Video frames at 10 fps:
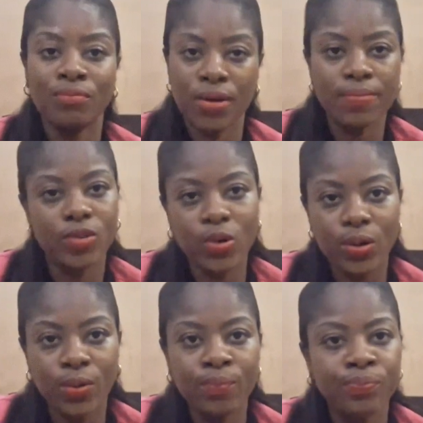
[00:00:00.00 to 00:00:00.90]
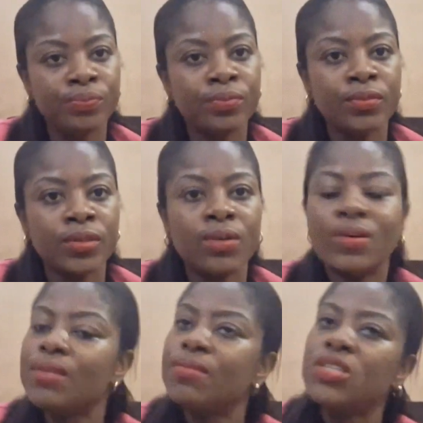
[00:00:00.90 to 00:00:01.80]
palm oil. All
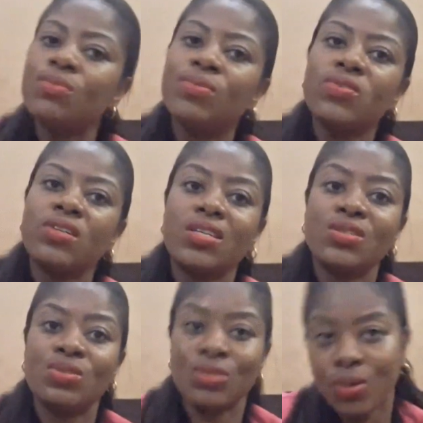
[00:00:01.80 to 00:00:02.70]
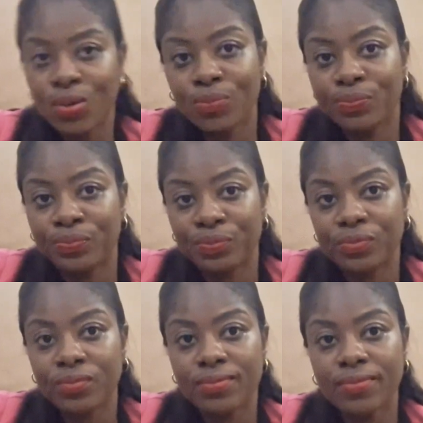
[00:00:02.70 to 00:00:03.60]
right, my superstars. So
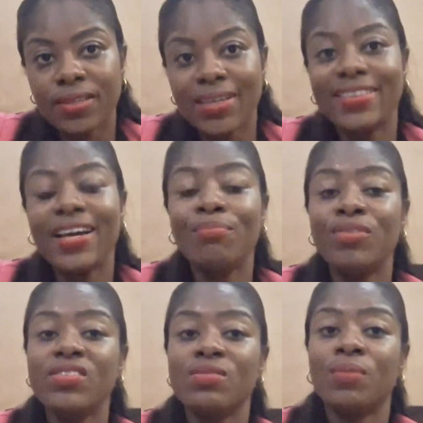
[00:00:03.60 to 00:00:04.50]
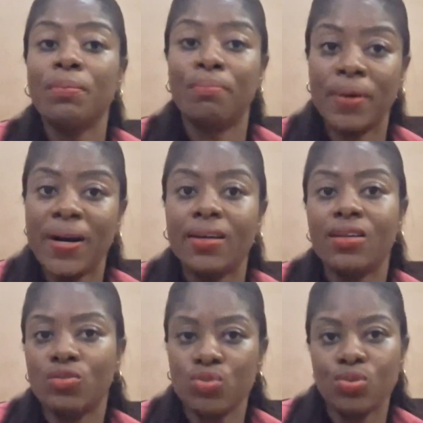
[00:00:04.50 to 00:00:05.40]
that brings me back
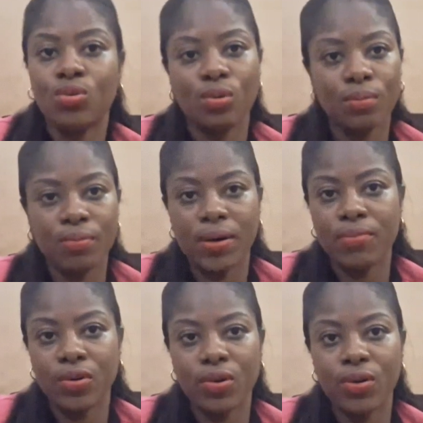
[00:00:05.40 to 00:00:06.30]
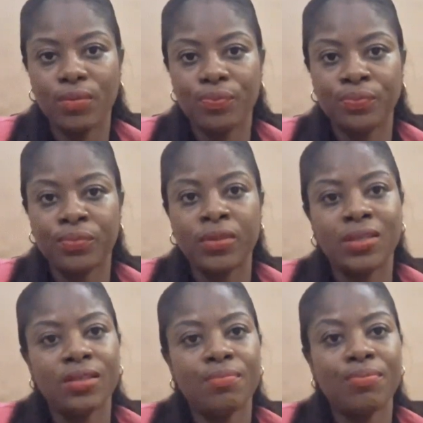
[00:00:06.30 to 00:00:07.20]
to palm oil.
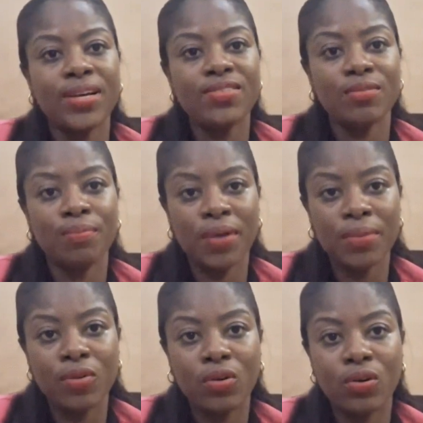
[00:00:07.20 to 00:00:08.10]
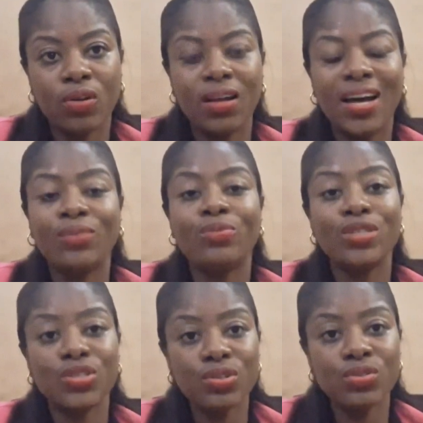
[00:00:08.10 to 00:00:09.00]
The price of palm oil had
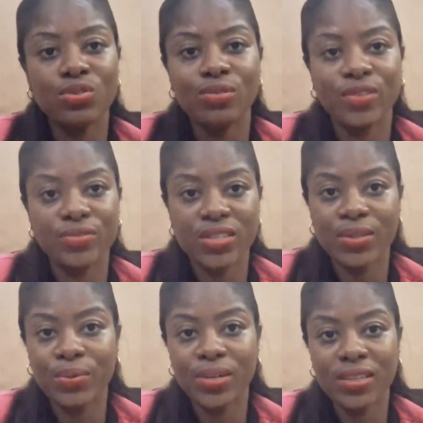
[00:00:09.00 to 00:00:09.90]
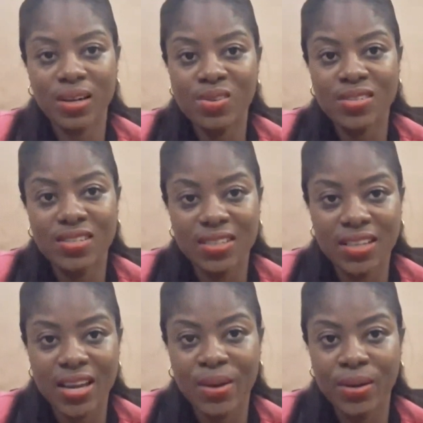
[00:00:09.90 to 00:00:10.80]
reduced to
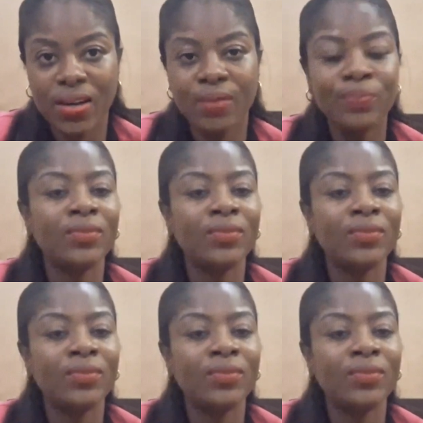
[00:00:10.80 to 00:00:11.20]
53,000 naira